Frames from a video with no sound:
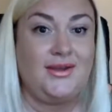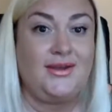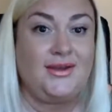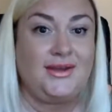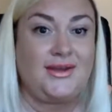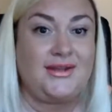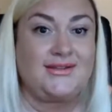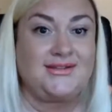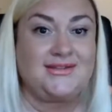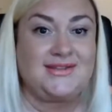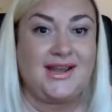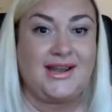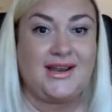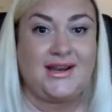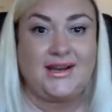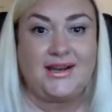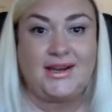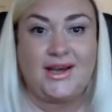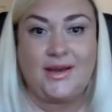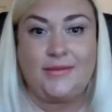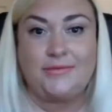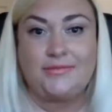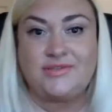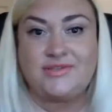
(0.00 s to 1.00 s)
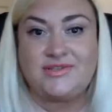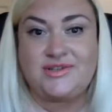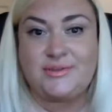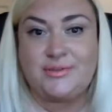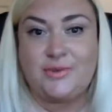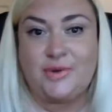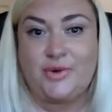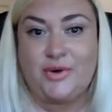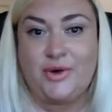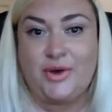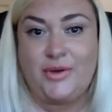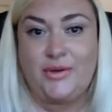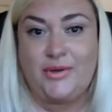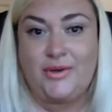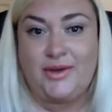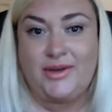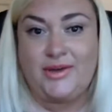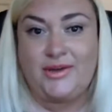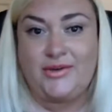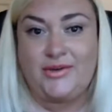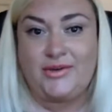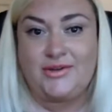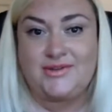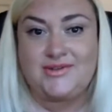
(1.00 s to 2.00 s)
container comes tomorrow
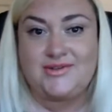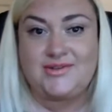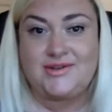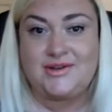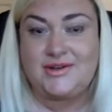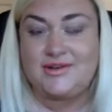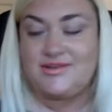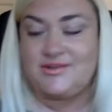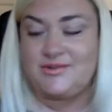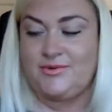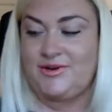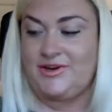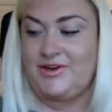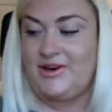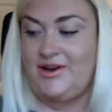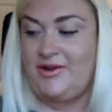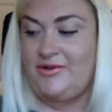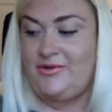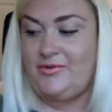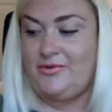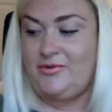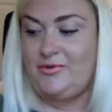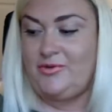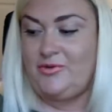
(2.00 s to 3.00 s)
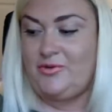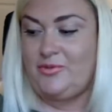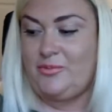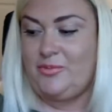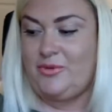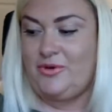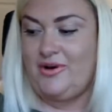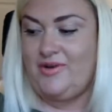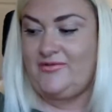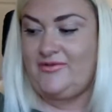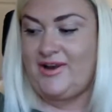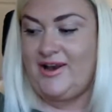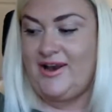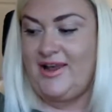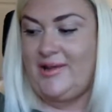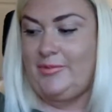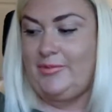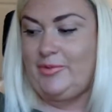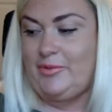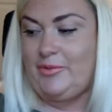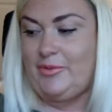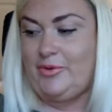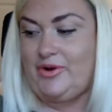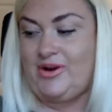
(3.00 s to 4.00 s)
and you can start to unload all your private
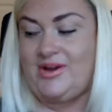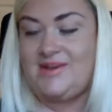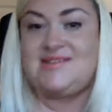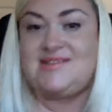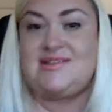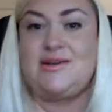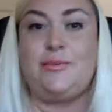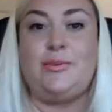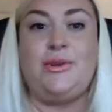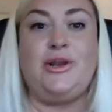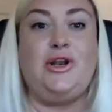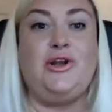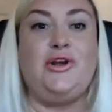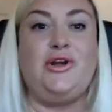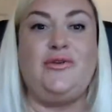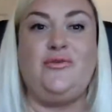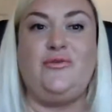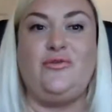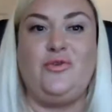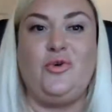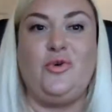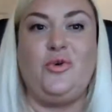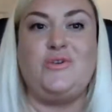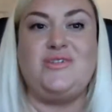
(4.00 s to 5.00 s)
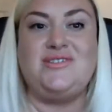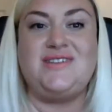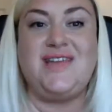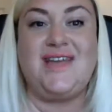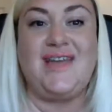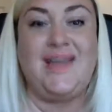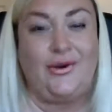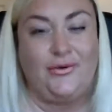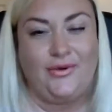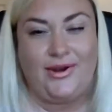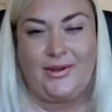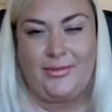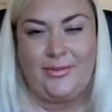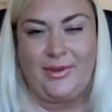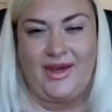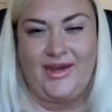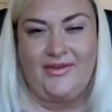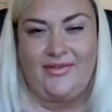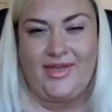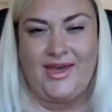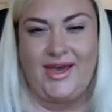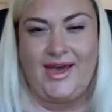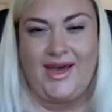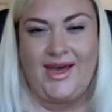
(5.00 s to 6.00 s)
label products. So be looking forward to hearing
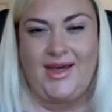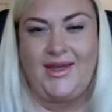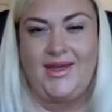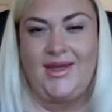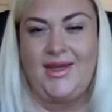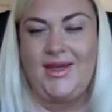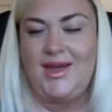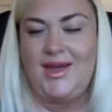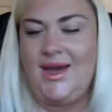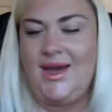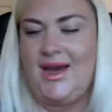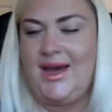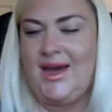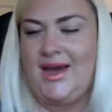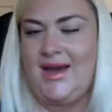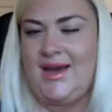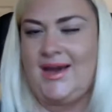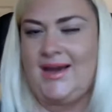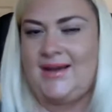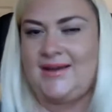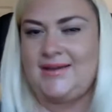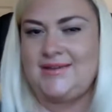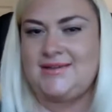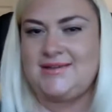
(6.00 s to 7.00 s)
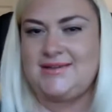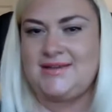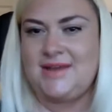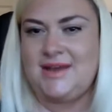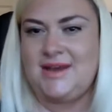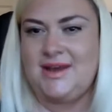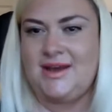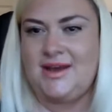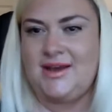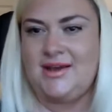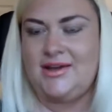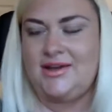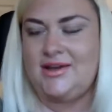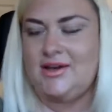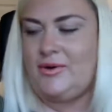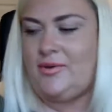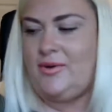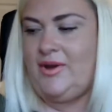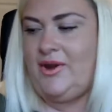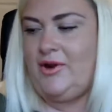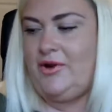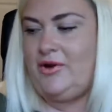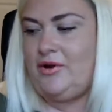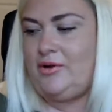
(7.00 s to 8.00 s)
about that and you
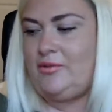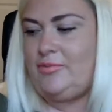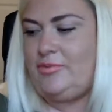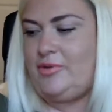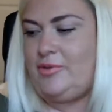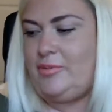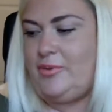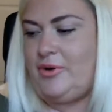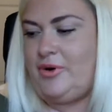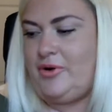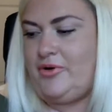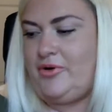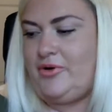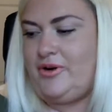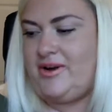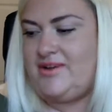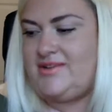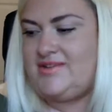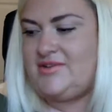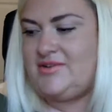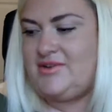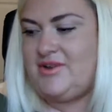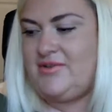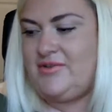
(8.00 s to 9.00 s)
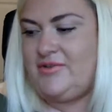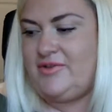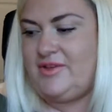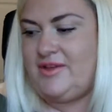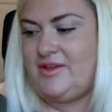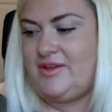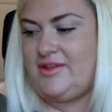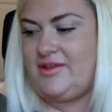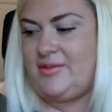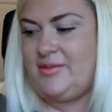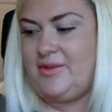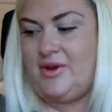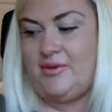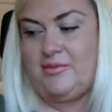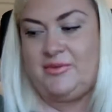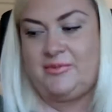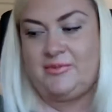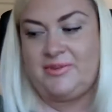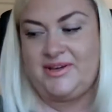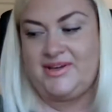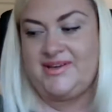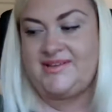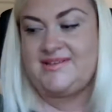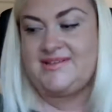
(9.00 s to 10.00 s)
know, hearing the progress on everything at the
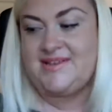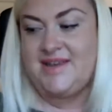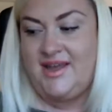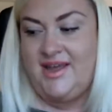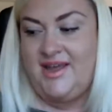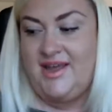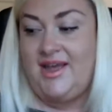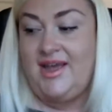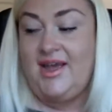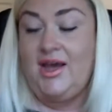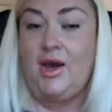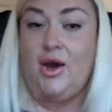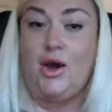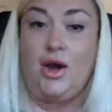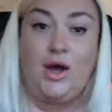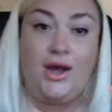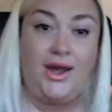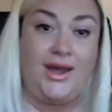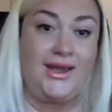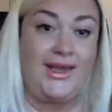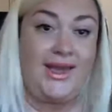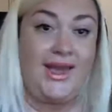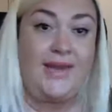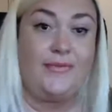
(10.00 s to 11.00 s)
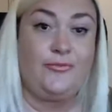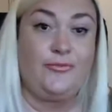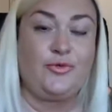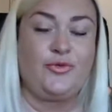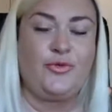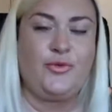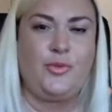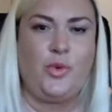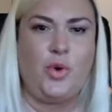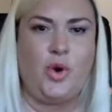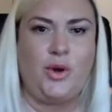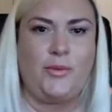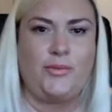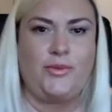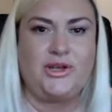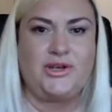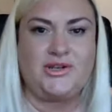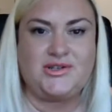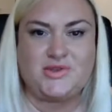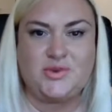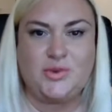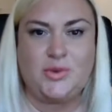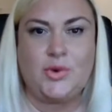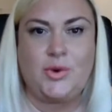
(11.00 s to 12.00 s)
moment, because again, from what I'm
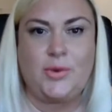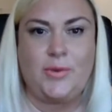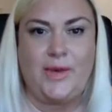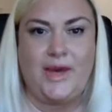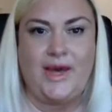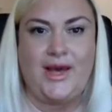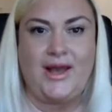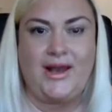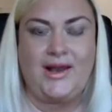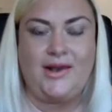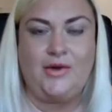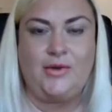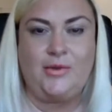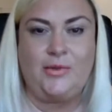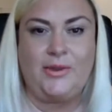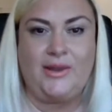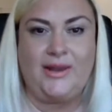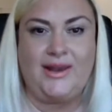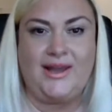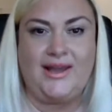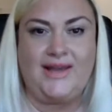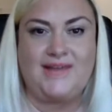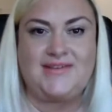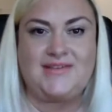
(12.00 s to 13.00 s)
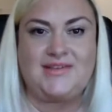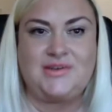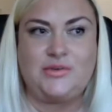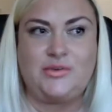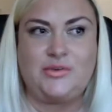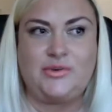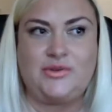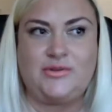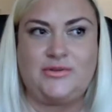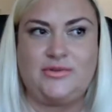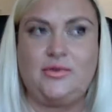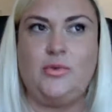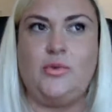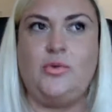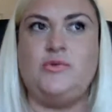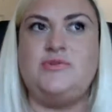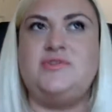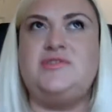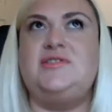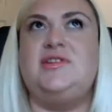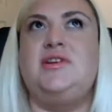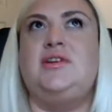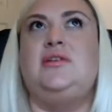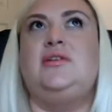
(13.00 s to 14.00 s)
going to talk about a little bit later with
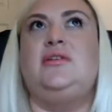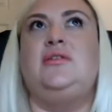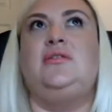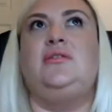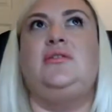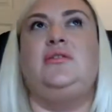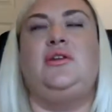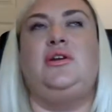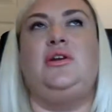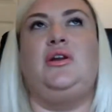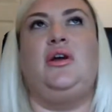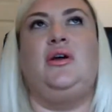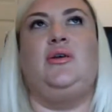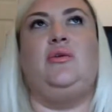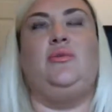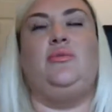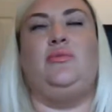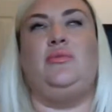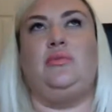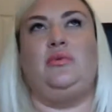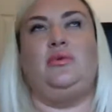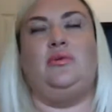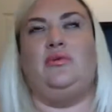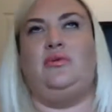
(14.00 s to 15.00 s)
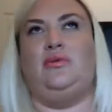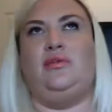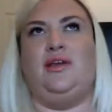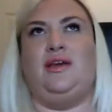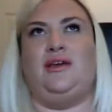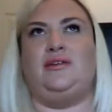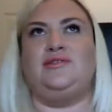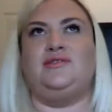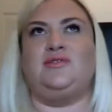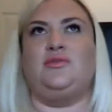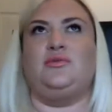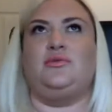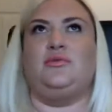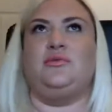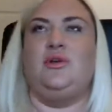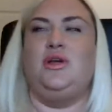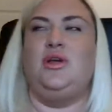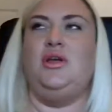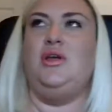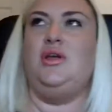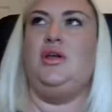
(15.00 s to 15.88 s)
thoughts and, you know, things on